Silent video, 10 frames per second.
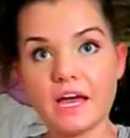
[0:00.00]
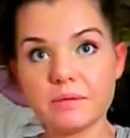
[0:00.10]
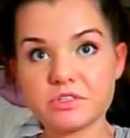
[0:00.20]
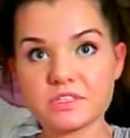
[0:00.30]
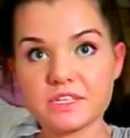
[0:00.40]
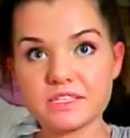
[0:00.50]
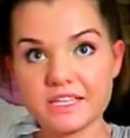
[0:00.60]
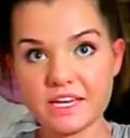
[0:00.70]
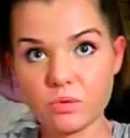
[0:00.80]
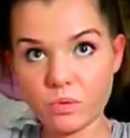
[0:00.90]
I'm just gonna
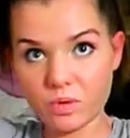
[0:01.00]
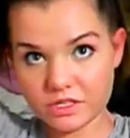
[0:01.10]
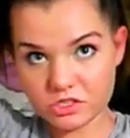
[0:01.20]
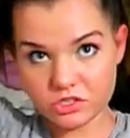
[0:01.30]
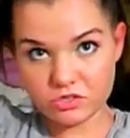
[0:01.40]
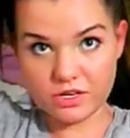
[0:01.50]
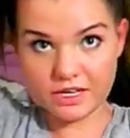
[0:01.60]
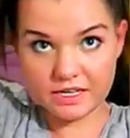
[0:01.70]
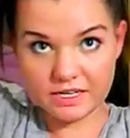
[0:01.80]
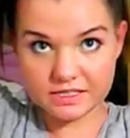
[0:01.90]
take one
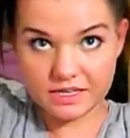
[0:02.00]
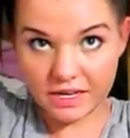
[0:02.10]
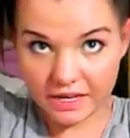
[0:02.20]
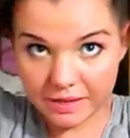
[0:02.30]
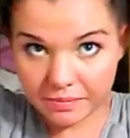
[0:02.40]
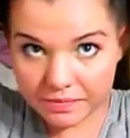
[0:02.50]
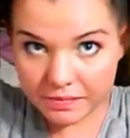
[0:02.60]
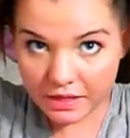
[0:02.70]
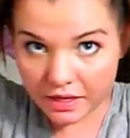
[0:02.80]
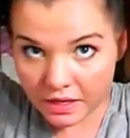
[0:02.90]
strand at a time
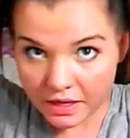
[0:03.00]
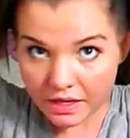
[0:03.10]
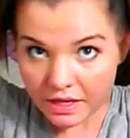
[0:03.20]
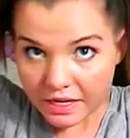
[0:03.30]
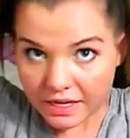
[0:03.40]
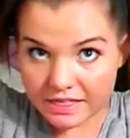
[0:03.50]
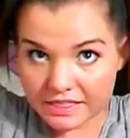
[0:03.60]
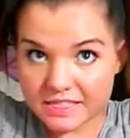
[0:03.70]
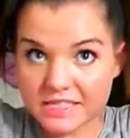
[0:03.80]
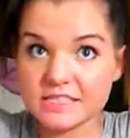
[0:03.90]

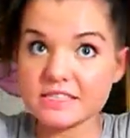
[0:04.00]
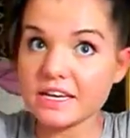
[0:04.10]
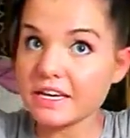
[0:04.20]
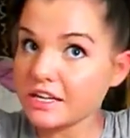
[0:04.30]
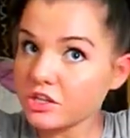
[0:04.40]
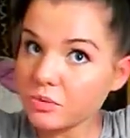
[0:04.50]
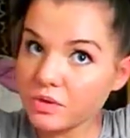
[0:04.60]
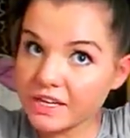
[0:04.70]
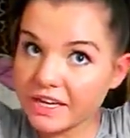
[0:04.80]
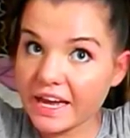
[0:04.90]
and tease it. And you
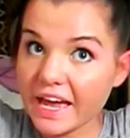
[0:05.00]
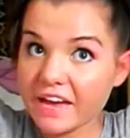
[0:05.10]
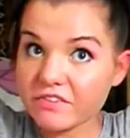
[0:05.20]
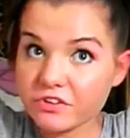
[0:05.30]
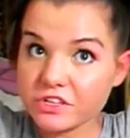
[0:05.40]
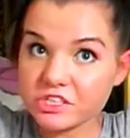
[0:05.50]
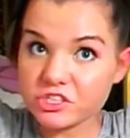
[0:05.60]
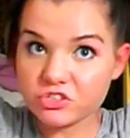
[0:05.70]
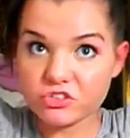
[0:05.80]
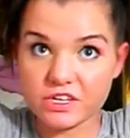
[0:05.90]
want to get every
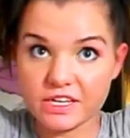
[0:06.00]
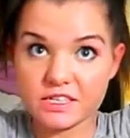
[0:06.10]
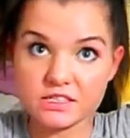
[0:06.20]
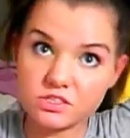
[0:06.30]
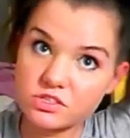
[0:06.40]
strand.